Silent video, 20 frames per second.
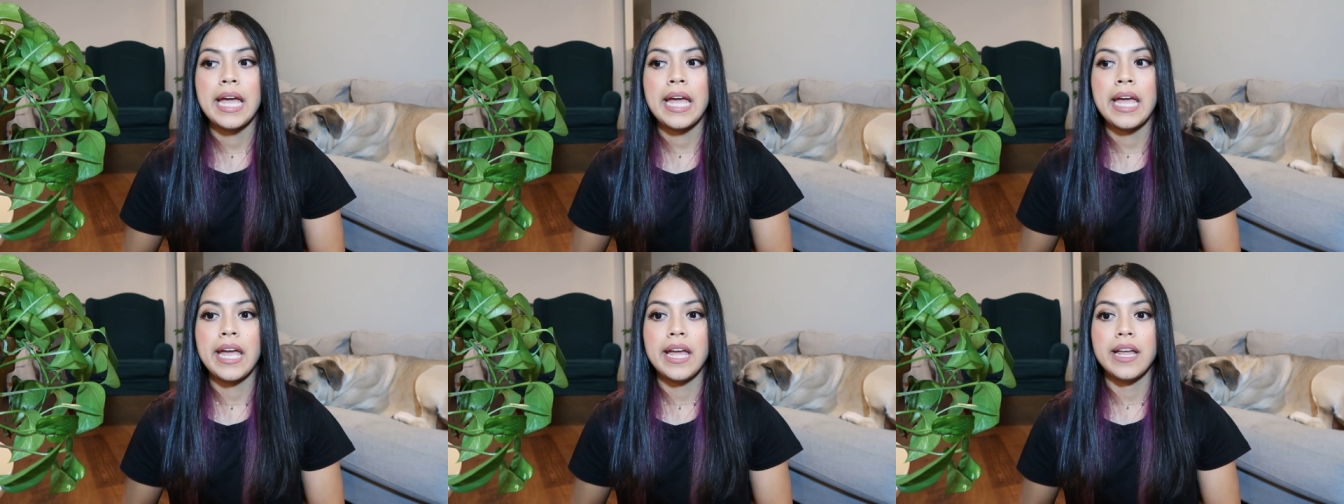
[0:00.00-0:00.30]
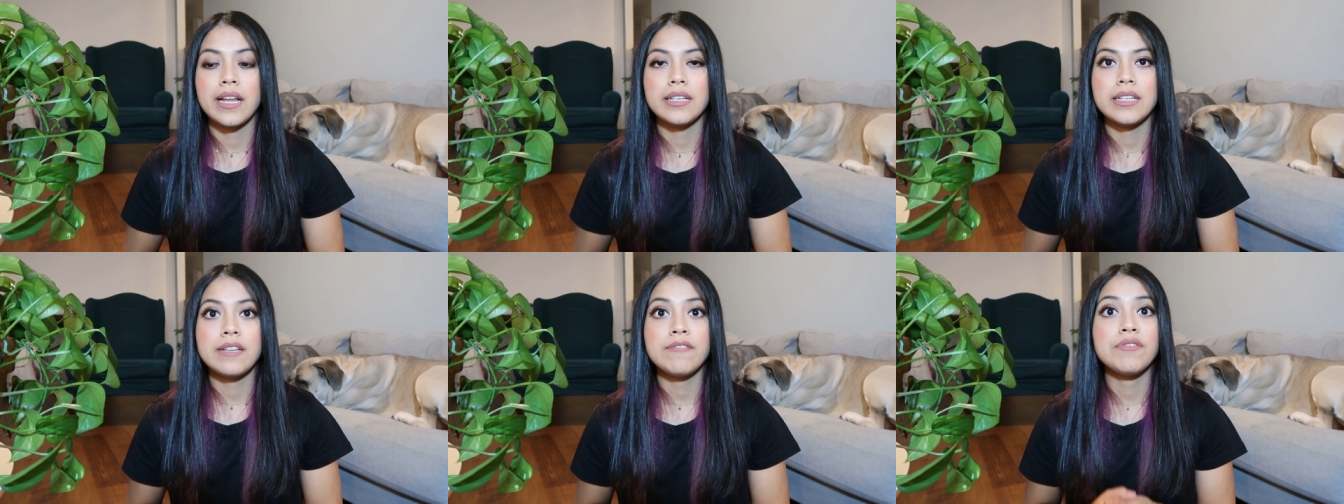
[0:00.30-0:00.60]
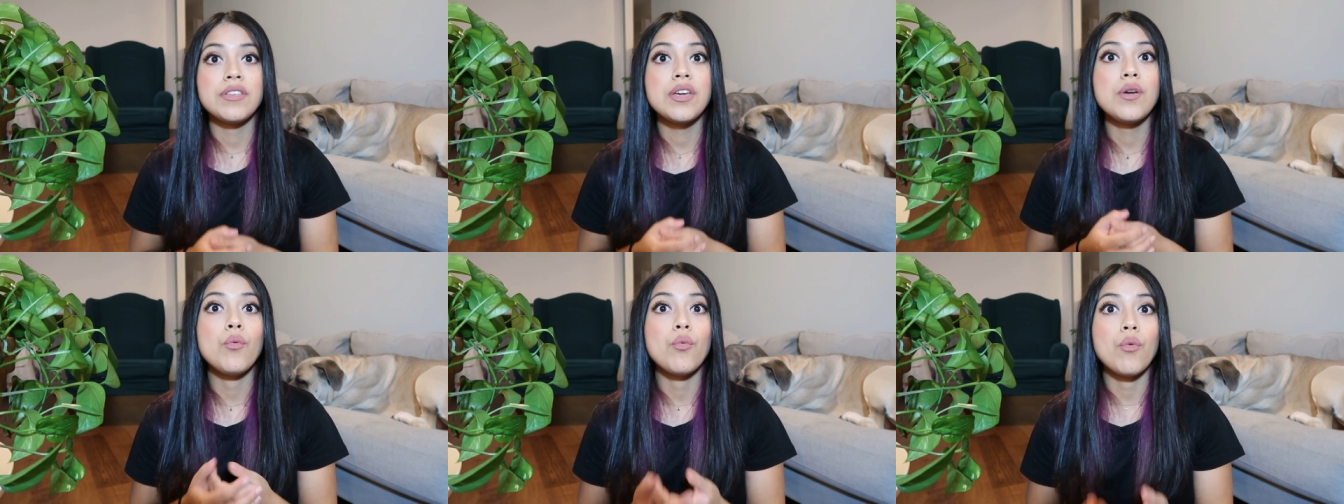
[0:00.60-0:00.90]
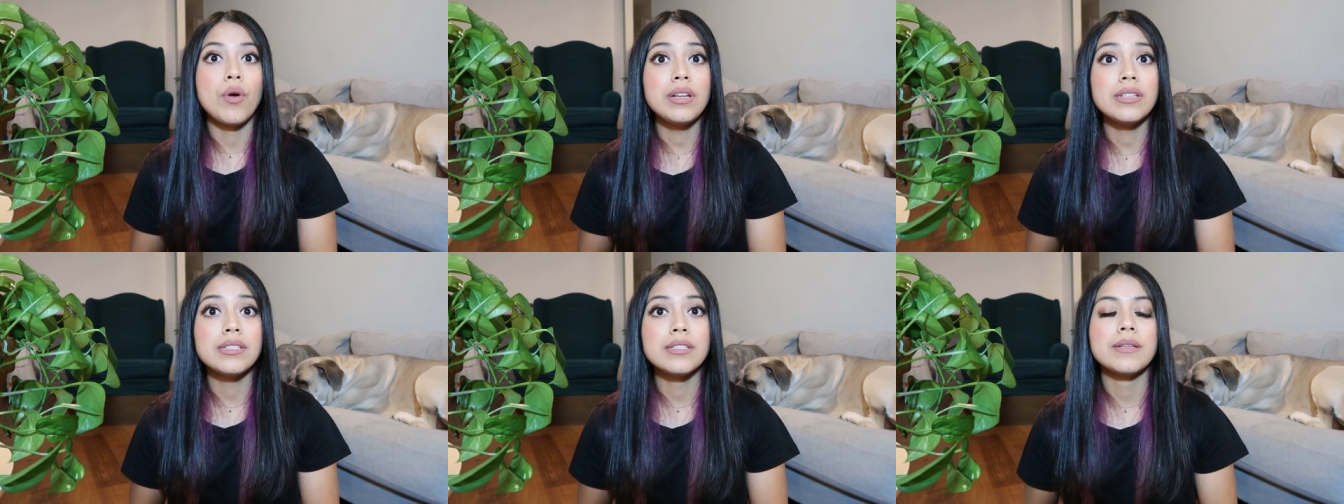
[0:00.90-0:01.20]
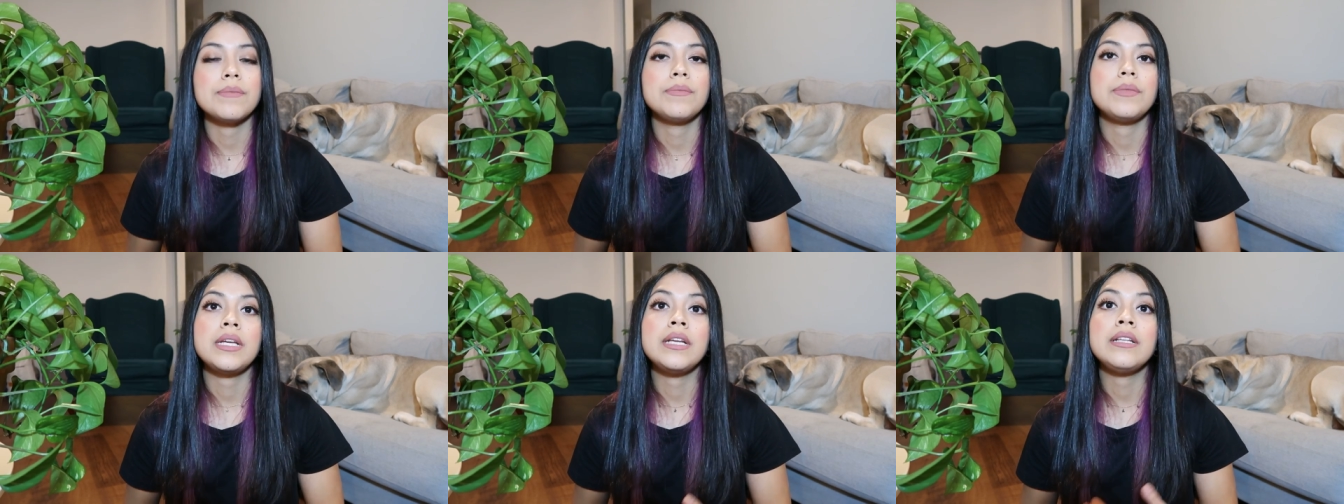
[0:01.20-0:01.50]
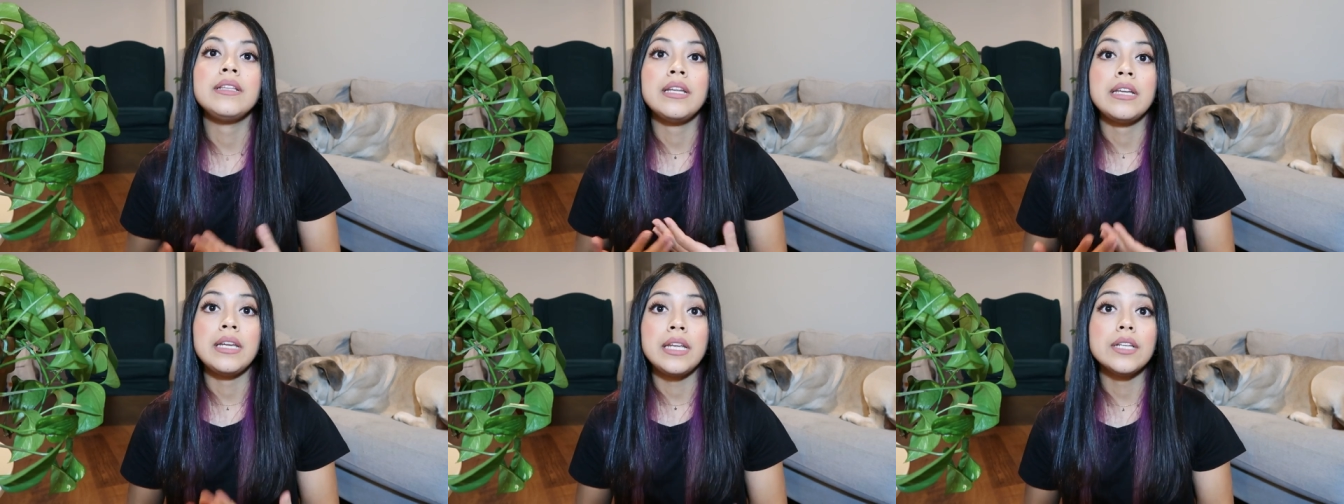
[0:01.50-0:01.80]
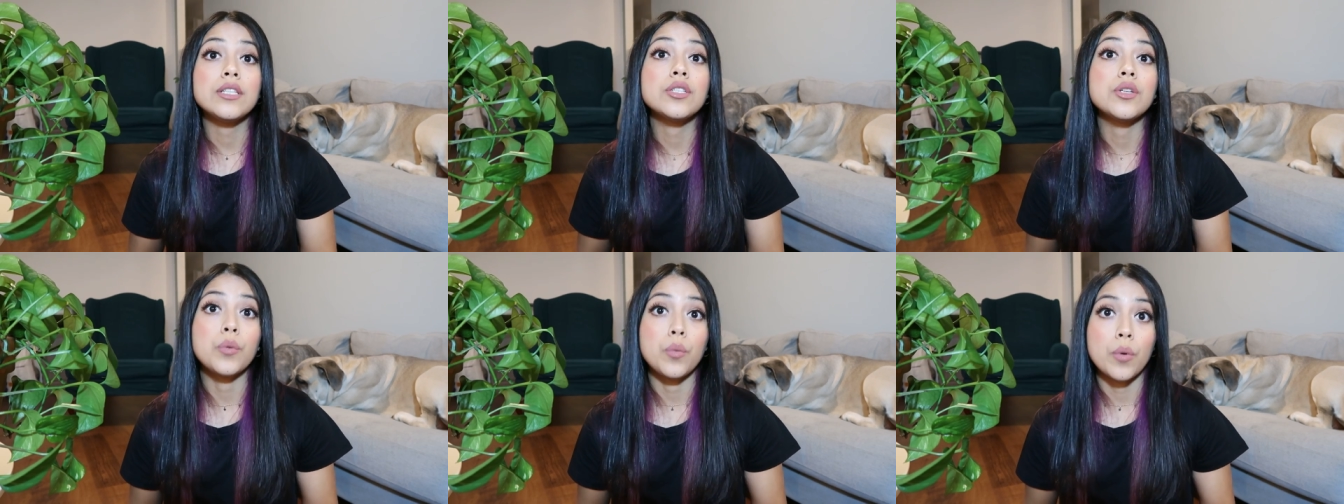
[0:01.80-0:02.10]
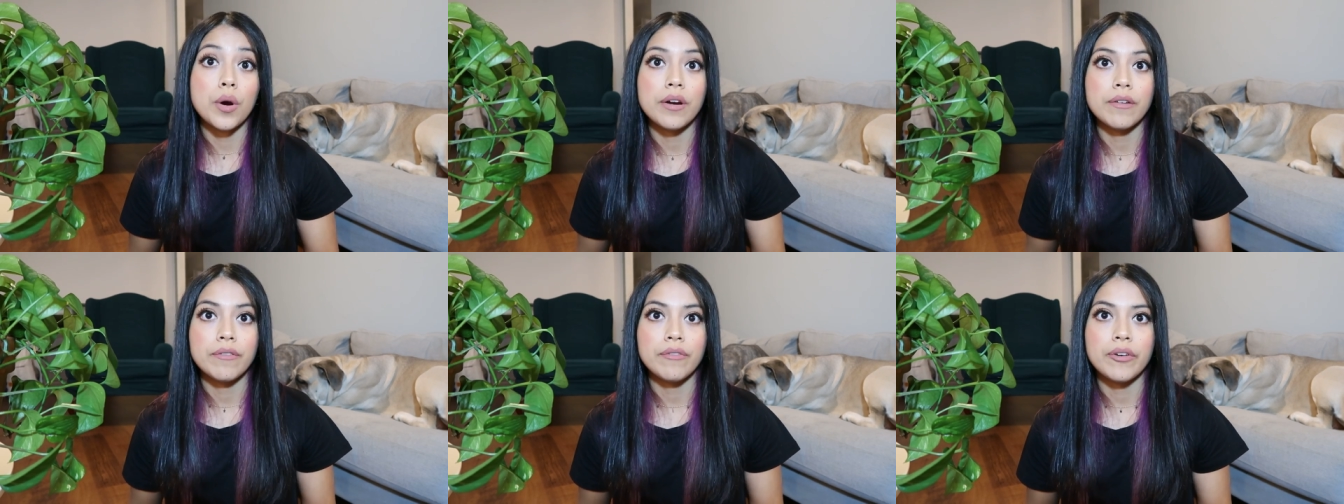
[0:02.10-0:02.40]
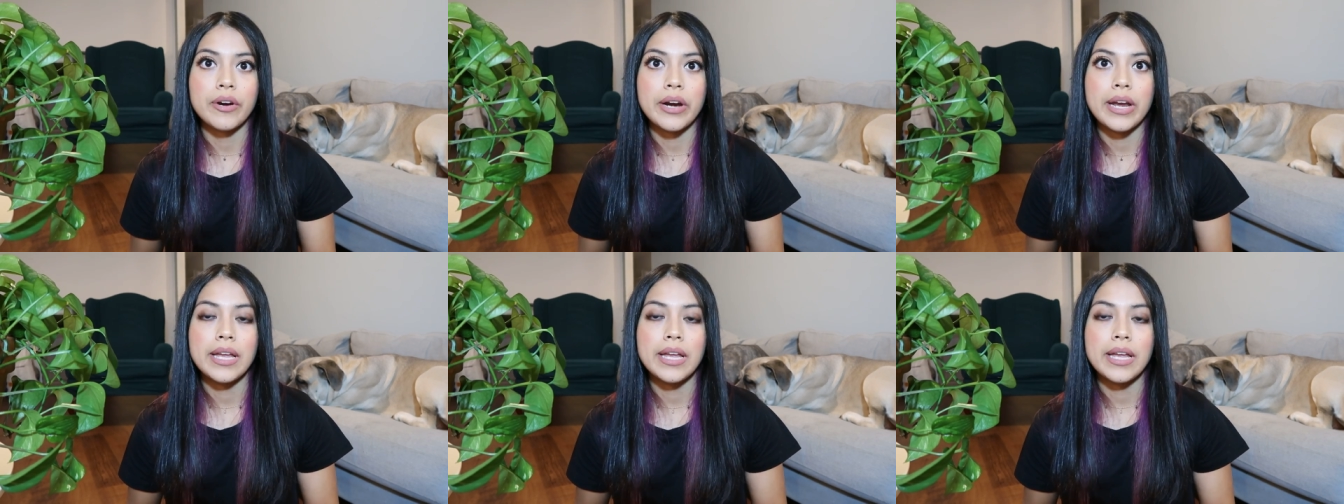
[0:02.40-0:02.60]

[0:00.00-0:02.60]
and if they want something, they need to work for